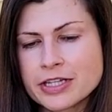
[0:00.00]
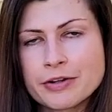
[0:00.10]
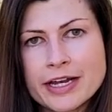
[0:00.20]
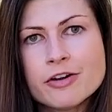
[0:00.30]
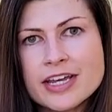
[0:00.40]
They were
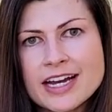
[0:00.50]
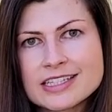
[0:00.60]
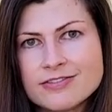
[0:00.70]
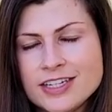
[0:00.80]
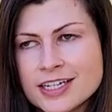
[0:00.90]
like, oh yeah,
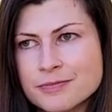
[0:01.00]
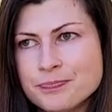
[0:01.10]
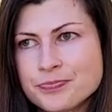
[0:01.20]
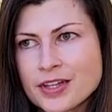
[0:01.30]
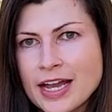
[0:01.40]
it's vegan,
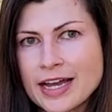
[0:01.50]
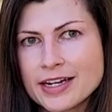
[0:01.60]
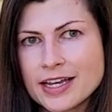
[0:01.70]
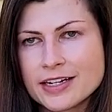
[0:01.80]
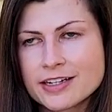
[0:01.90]
and
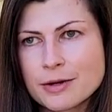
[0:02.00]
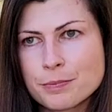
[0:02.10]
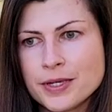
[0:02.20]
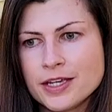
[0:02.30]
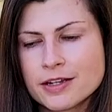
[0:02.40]
it ended up
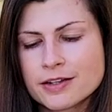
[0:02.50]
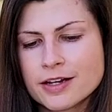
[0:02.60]
being.